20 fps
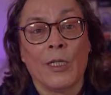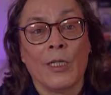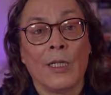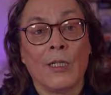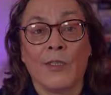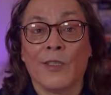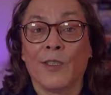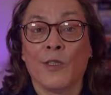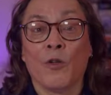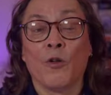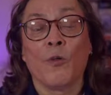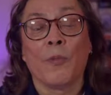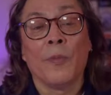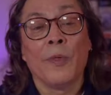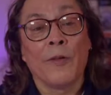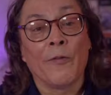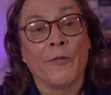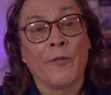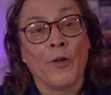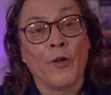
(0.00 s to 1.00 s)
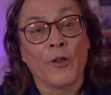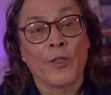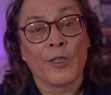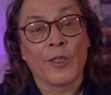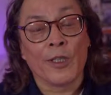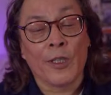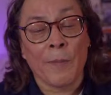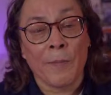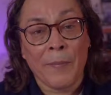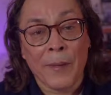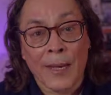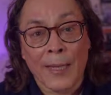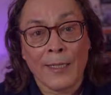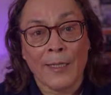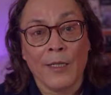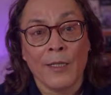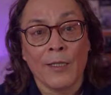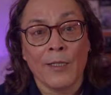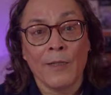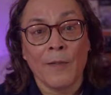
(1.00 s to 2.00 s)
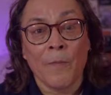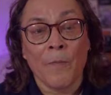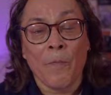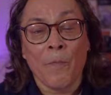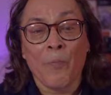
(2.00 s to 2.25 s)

and install Bitfocus Companion,